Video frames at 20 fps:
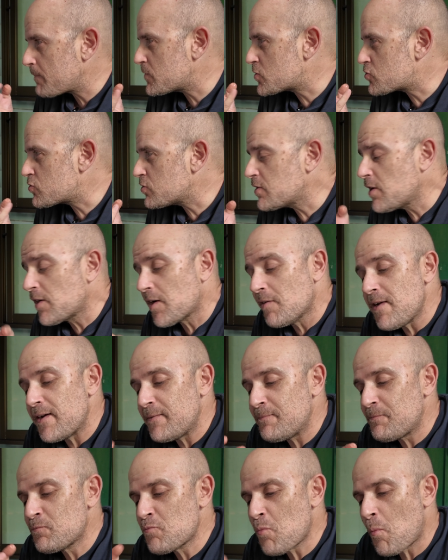The sugar
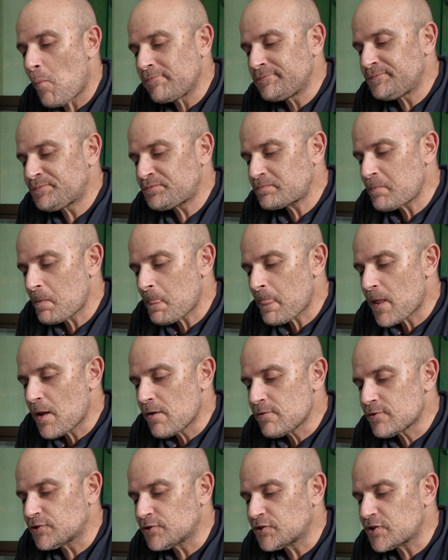cane
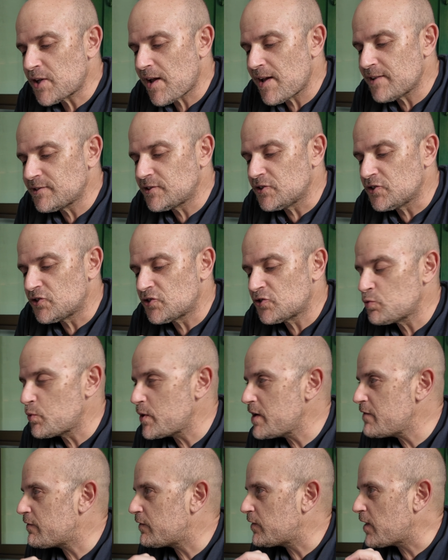just gives a
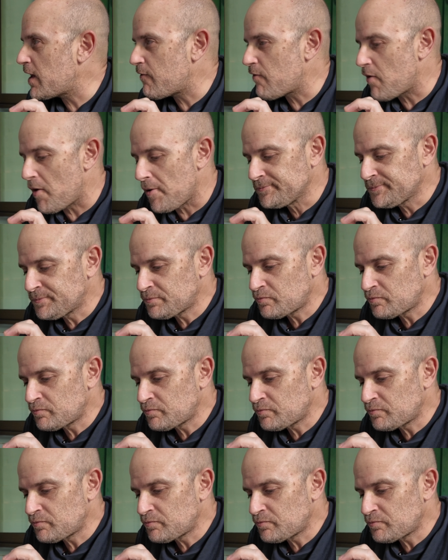sweet flavor